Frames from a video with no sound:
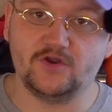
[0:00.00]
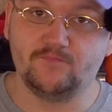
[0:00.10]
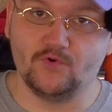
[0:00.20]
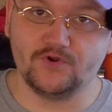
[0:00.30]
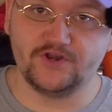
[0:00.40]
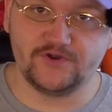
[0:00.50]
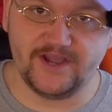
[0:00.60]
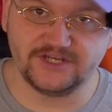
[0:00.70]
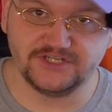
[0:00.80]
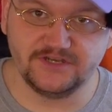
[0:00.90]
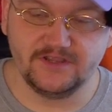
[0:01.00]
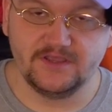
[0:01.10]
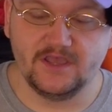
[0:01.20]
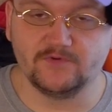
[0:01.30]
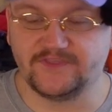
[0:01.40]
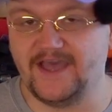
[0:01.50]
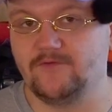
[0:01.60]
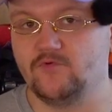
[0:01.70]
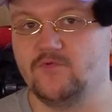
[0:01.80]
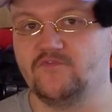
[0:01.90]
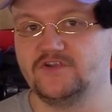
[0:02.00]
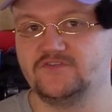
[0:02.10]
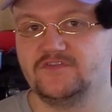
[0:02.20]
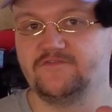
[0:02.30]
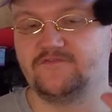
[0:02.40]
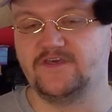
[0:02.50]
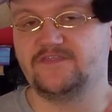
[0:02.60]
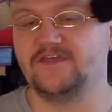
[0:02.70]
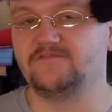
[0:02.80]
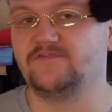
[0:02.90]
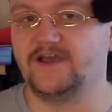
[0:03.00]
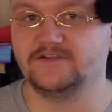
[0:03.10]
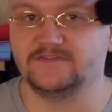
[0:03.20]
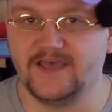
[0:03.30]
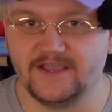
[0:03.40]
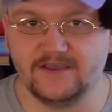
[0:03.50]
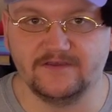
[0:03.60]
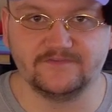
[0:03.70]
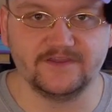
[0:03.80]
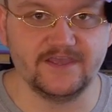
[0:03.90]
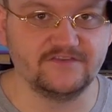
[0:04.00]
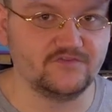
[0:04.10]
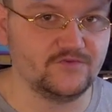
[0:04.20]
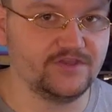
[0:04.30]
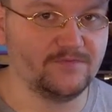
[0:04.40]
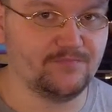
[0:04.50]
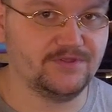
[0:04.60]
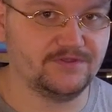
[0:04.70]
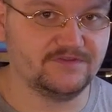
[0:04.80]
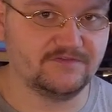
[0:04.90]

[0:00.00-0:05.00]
board interaction. And with that, we'll move on to the 5th and final deck of today's unique builds